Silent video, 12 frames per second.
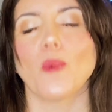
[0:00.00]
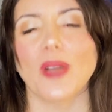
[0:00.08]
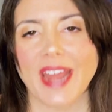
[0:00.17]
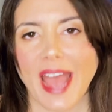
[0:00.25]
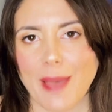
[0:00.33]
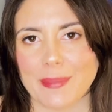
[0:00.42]

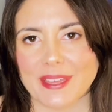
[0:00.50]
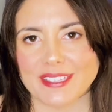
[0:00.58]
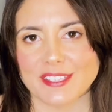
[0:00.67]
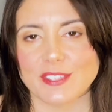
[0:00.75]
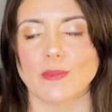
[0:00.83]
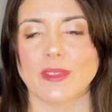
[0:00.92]
What
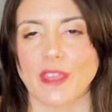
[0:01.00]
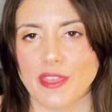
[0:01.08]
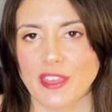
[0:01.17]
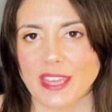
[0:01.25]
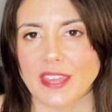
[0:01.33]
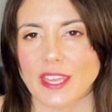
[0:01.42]
happens when the
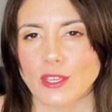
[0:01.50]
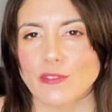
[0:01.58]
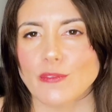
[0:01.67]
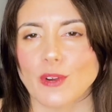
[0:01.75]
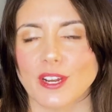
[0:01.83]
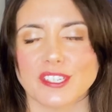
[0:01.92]
thing that
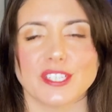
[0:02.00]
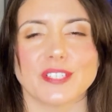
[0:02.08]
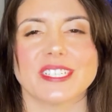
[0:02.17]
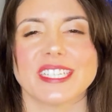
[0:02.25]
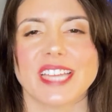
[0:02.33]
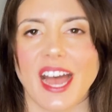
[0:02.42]
you've worked
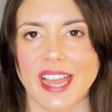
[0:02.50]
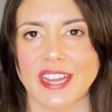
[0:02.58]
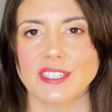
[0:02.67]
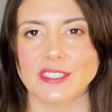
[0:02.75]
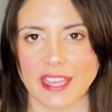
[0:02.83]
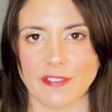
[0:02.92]
your
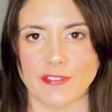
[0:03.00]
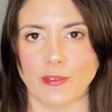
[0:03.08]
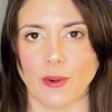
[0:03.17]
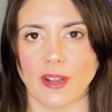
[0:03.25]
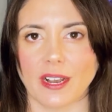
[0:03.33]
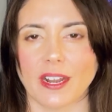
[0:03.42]
entire life
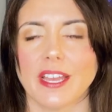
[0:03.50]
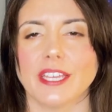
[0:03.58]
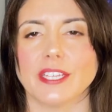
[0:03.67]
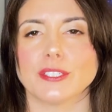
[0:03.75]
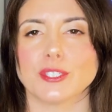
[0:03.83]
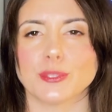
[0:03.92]
for,
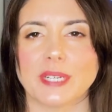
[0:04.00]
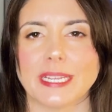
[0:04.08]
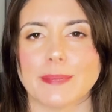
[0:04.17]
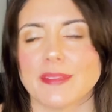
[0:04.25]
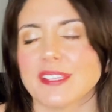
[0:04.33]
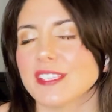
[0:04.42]
your
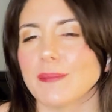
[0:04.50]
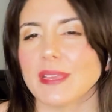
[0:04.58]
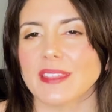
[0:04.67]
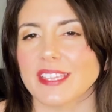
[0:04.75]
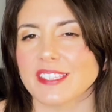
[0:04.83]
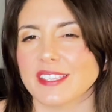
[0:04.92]
dream,
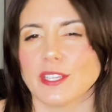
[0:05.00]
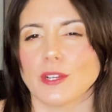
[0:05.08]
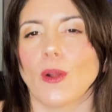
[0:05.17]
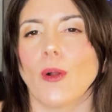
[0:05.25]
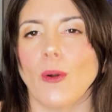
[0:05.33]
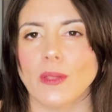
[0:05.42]
something that's
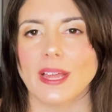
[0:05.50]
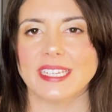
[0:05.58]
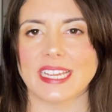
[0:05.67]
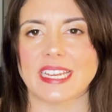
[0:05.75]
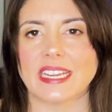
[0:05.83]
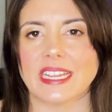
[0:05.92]
your whole
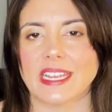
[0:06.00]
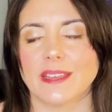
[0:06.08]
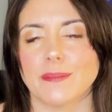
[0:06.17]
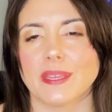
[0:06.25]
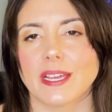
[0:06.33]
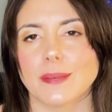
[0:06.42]

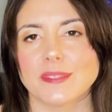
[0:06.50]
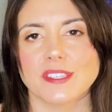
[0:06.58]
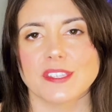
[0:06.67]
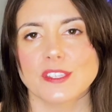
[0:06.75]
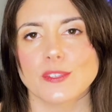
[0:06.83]
identity, becomes the